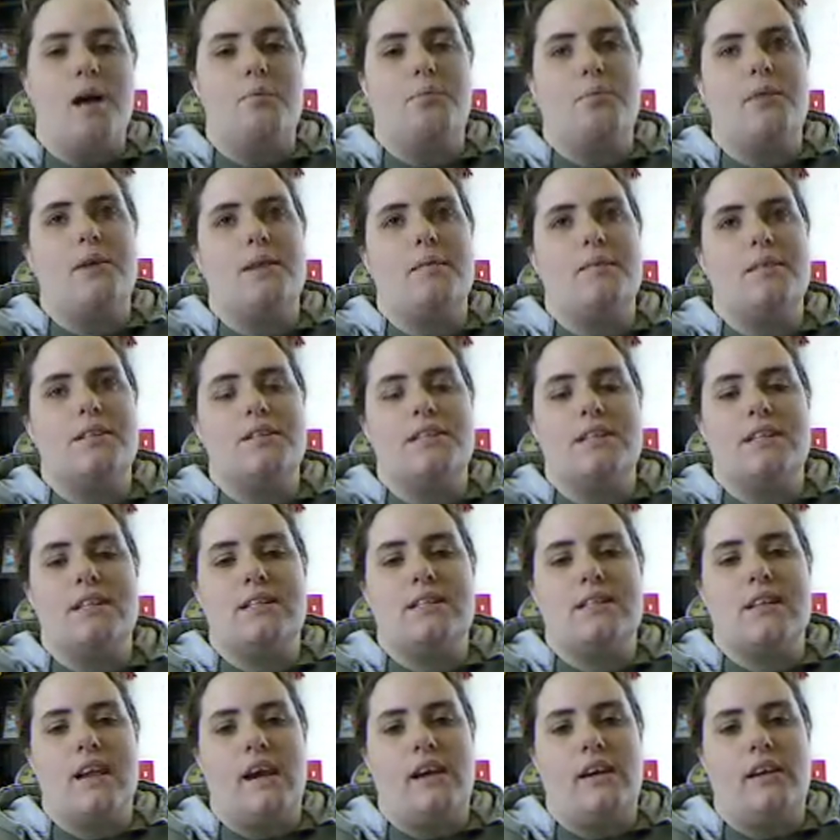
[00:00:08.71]
Pretty much the
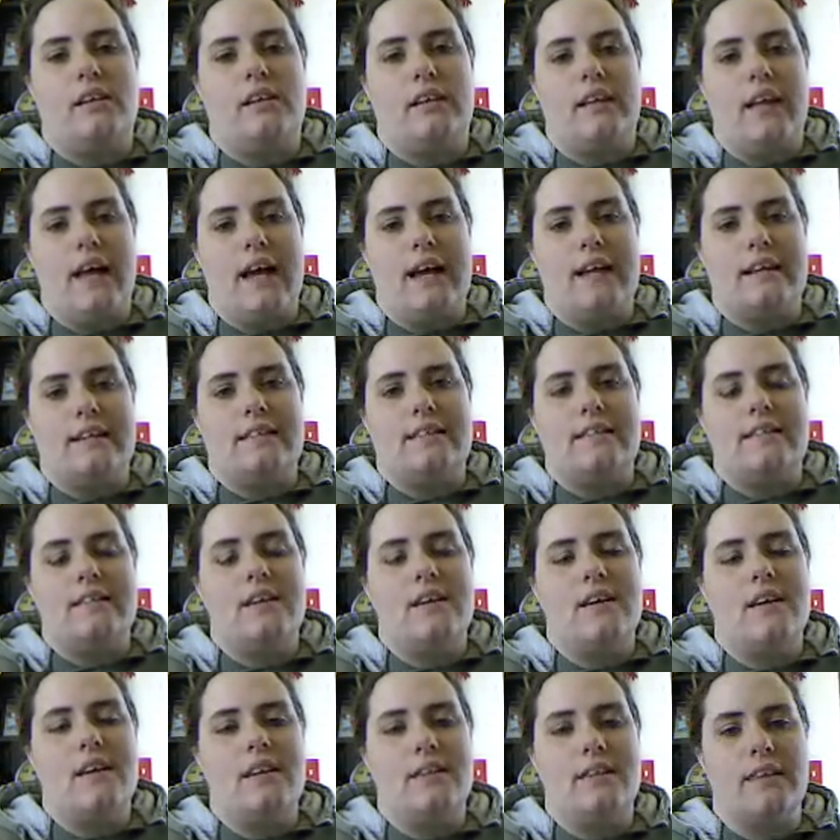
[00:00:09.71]
entire class,
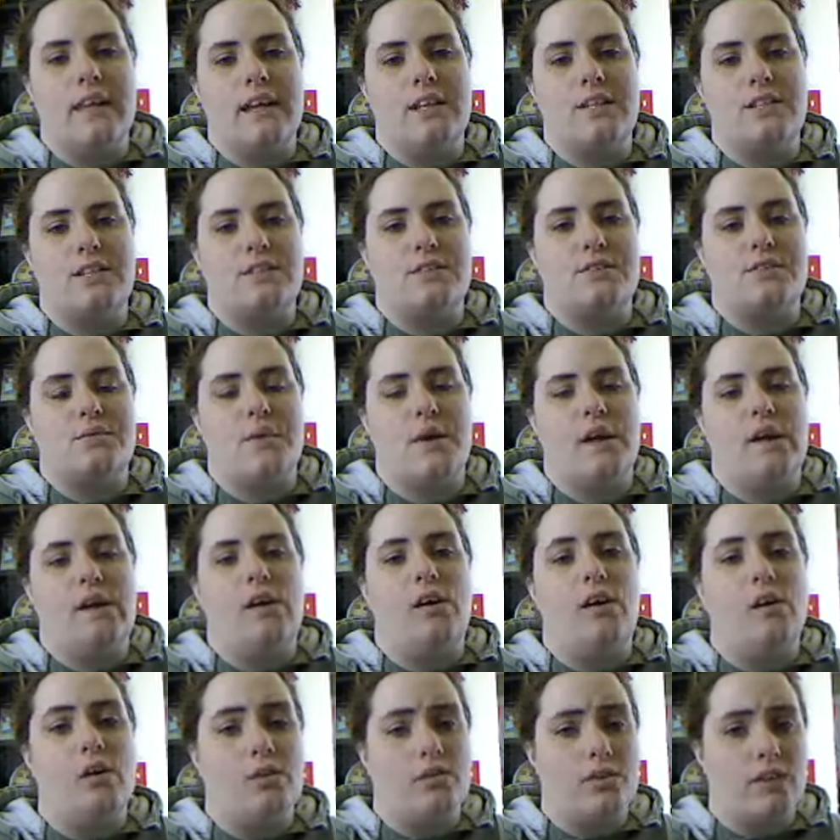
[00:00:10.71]
they just went
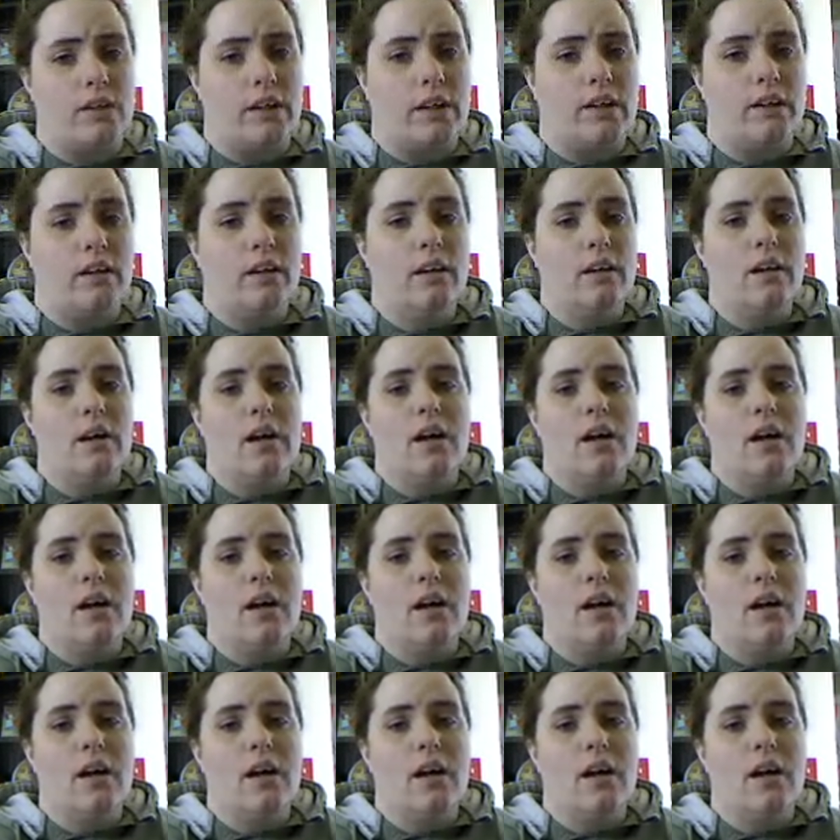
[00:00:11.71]
over